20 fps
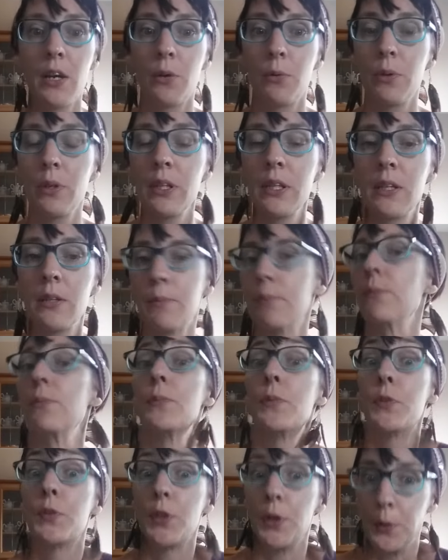really
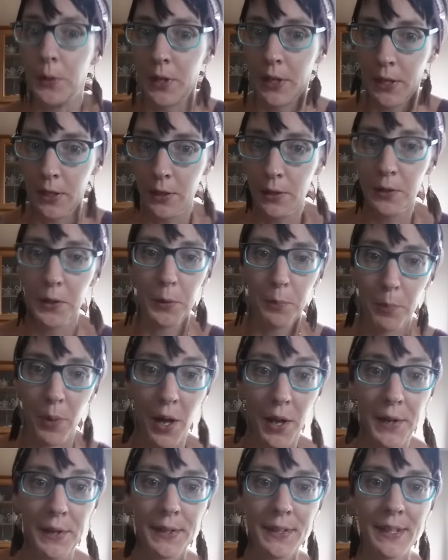soak it in, no
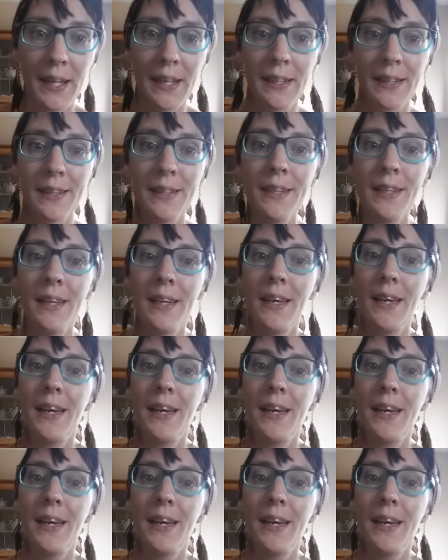pun intended,